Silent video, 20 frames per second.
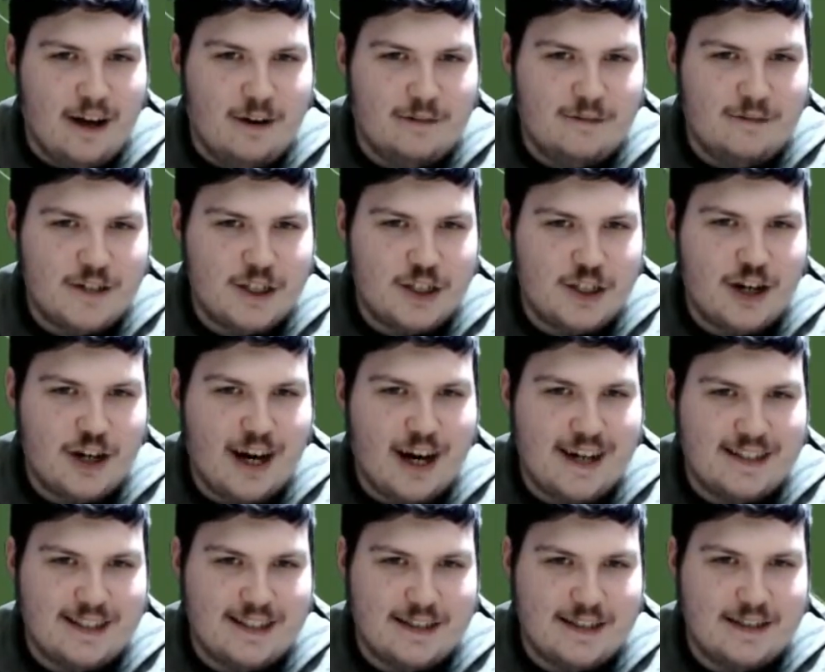
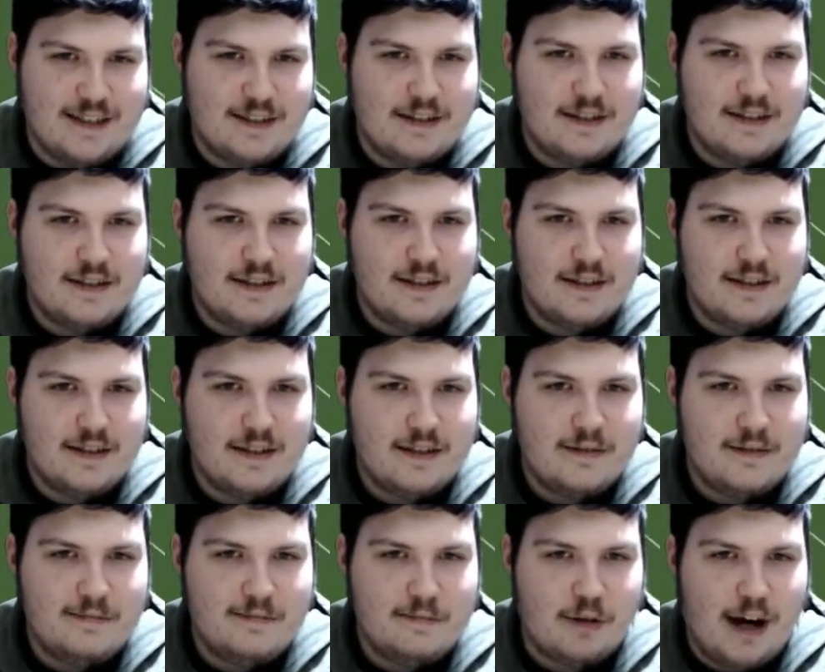Verstraten.
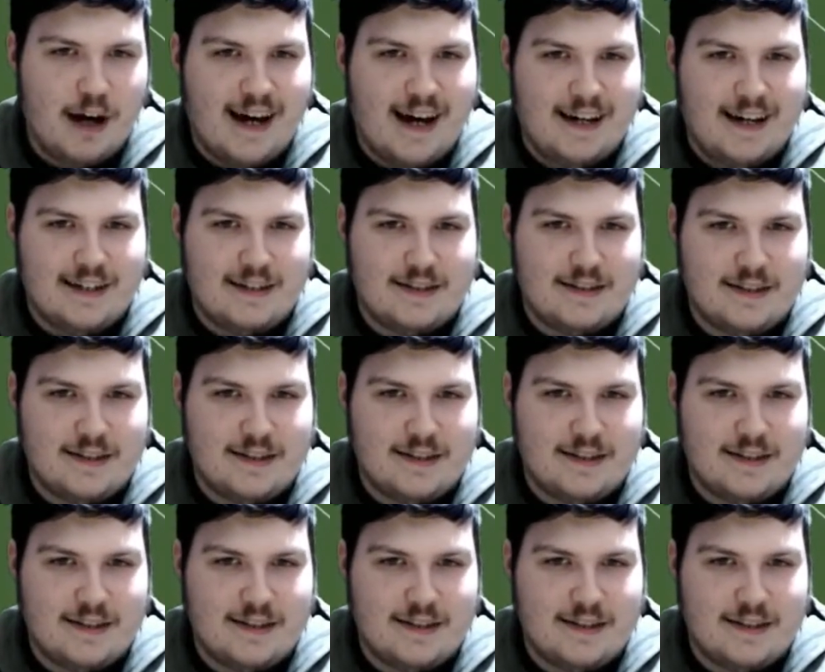Brands.